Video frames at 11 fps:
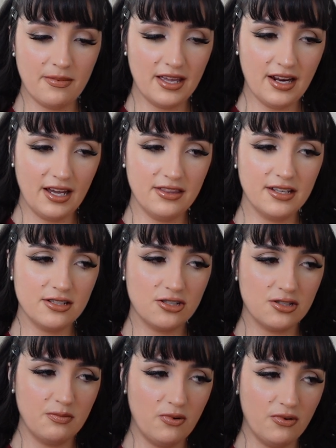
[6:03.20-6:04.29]
it. I think it's
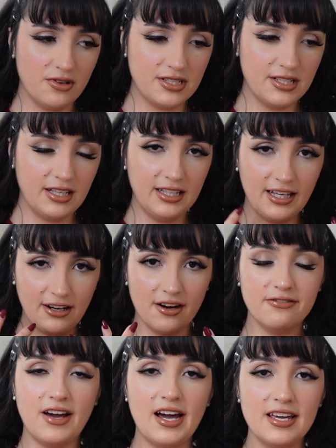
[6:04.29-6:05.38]
just more to
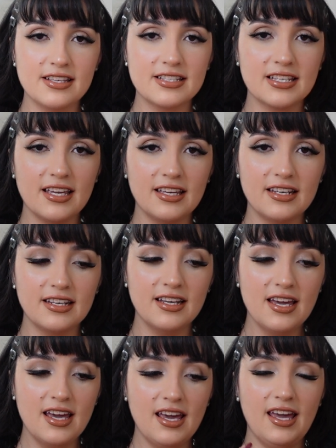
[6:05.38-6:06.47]
clarify the skin
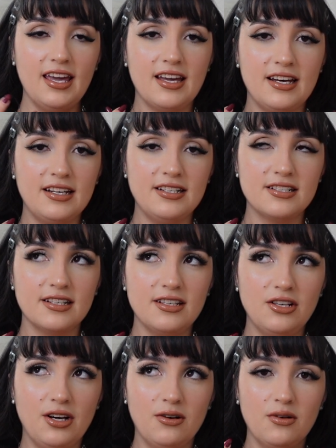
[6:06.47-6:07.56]
and, you
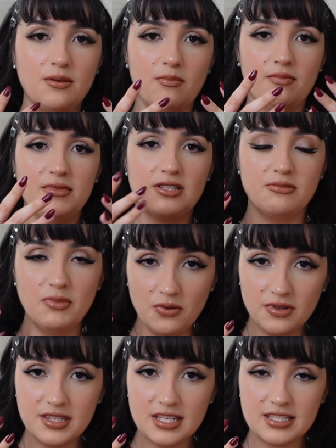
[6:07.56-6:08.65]
know,
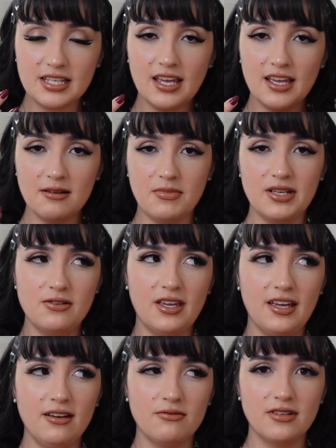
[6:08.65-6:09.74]
smooth the skin, but you
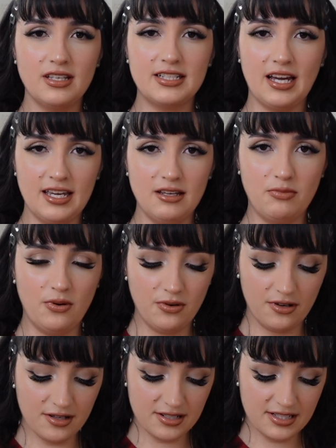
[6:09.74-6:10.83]
can't really tighten
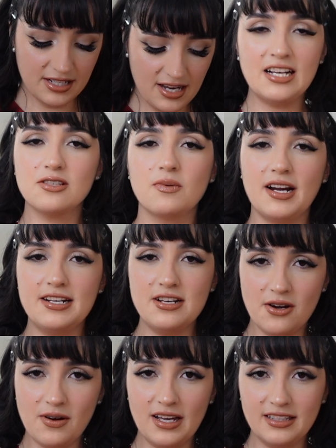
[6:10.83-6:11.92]
pores. That's what I
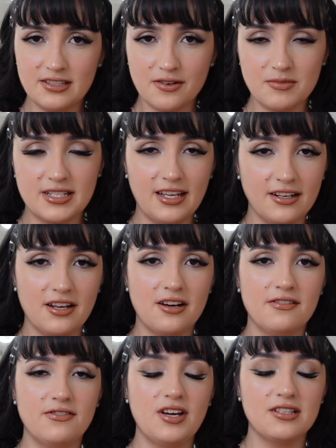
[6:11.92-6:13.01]
know, at least from skincare.
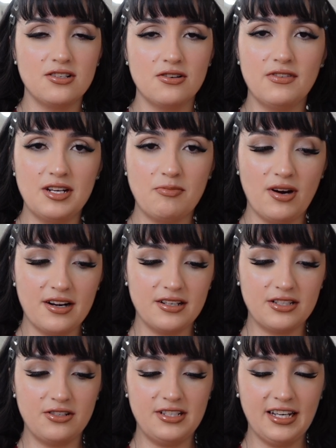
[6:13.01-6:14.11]
If you guys know of any
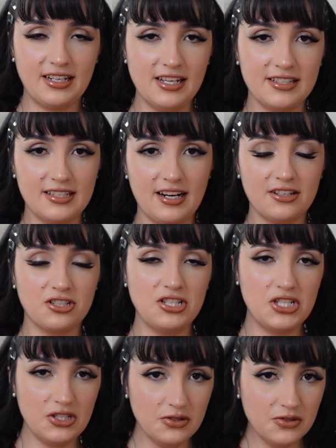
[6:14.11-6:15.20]
products or techniques that actually
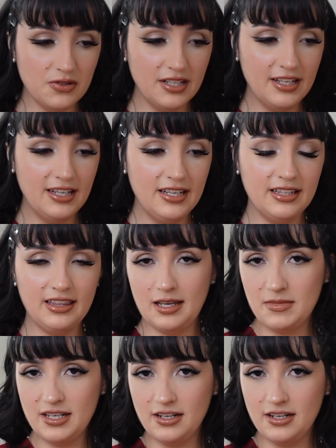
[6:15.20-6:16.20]
do, let me